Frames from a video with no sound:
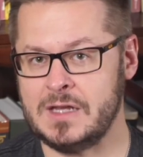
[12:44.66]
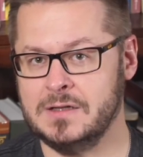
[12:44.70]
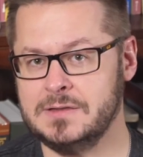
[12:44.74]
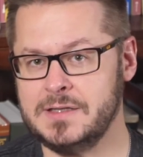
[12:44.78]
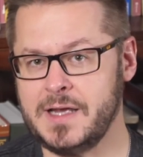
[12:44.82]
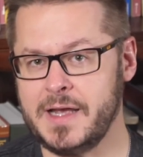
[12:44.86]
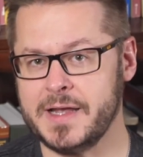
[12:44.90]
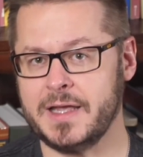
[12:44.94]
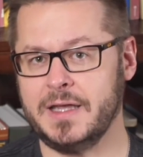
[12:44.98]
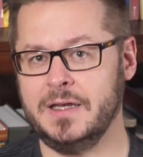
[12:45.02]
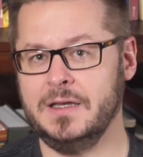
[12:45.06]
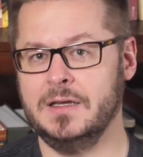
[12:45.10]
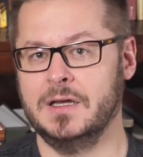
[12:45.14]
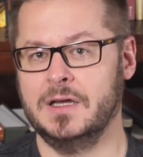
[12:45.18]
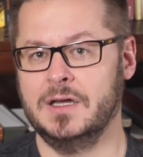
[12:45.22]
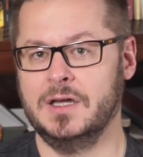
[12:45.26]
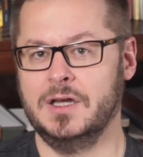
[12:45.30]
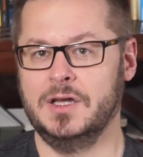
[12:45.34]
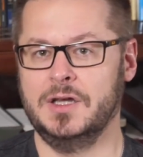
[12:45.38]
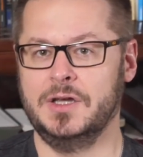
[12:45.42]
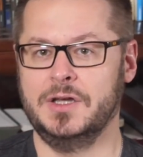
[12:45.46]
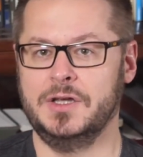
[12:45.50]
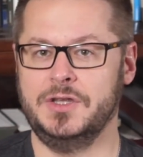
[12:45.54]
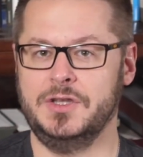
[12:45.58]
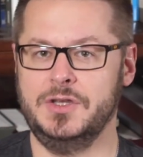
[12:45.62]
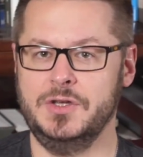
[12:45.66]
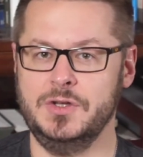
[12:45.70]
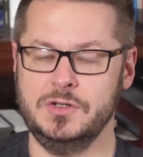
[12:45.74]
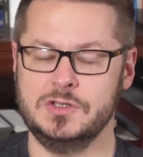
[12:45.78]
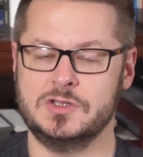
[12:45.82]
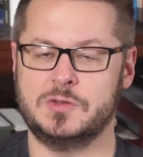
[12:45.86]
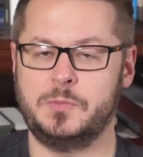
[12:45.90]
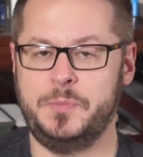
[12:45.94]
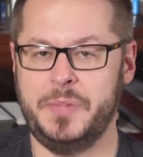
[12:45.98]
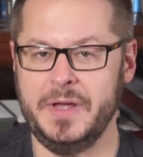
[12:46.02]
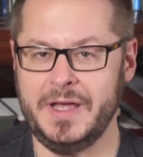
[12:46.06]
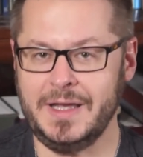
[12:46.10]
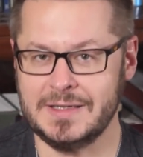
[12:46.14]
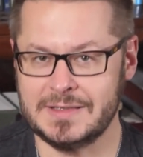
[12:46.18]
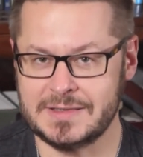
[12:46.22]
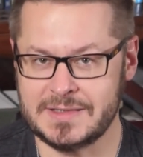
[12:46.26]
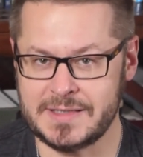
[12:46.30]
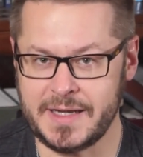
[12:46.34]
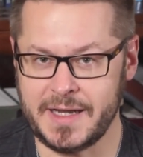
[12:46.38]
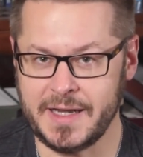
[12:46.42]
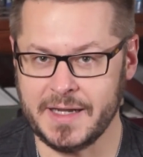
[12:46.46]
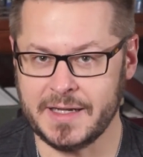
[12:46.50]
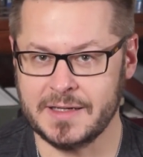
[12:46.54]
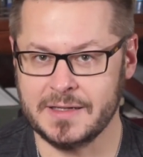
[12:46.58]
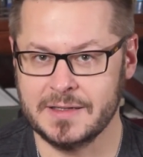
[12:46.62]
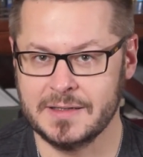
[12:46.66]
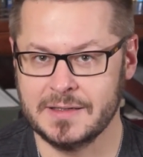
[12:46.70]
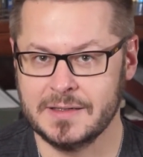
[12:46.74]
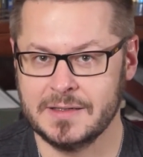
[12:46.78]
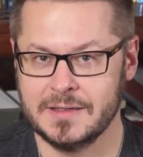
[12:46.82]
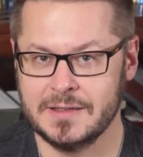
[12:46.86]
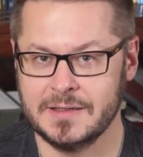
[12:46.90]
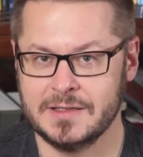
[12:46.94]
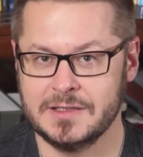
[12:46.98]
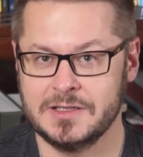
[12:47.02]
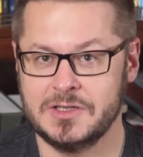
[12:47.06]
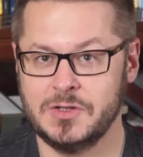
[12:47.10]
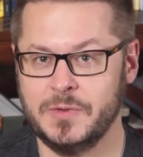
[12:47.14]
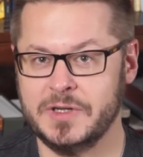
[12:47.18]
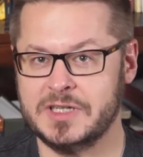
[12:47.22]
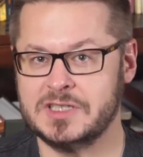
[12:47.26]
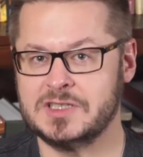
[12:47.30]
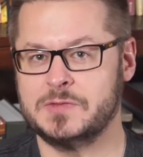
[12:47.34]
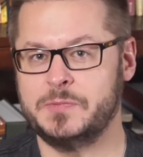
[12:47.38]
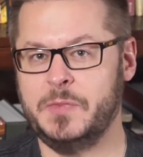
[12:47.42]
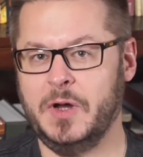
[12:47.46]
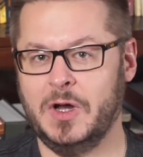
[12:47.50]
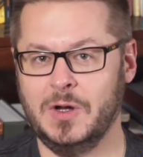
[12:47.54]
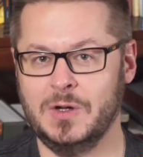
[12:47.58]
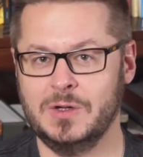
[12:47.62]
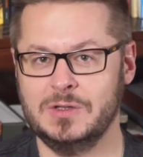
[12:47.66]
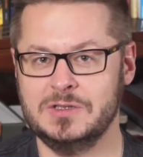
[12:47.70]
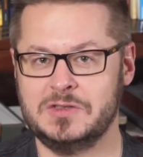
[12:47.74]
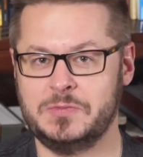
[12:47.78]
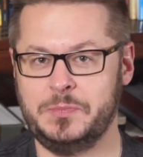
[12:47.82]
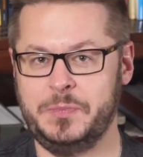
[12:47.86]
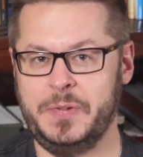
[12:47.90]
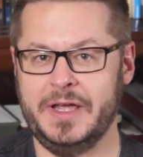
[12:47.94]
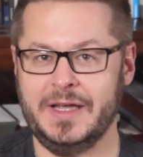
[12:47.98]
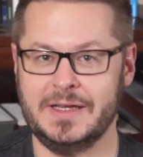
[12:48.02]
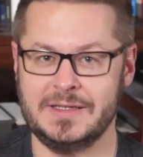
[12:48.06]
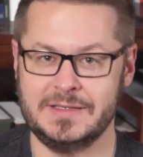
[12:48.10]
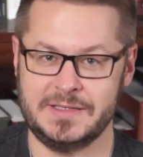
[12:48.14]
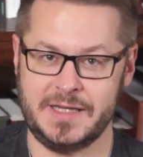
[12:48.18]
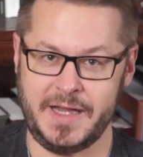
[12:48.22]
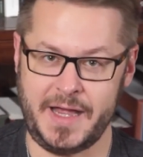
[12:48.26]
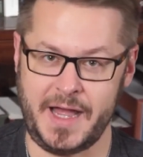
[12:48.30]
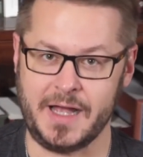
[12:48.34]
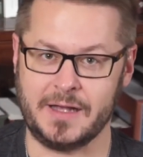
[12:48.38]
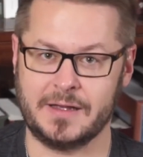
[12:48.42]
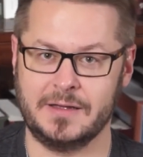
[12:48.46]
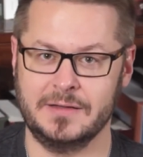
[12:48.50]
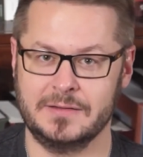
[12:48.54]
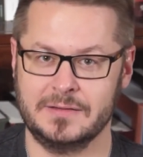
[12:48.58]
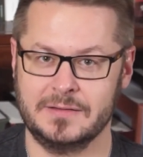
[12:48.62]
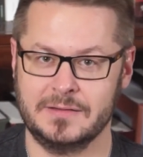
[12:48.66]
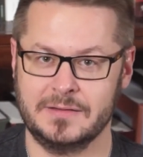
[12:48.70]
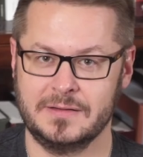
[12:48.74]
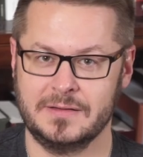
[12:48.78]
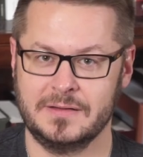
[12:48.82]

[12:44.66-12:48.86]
Second, use big tech to expose big tech.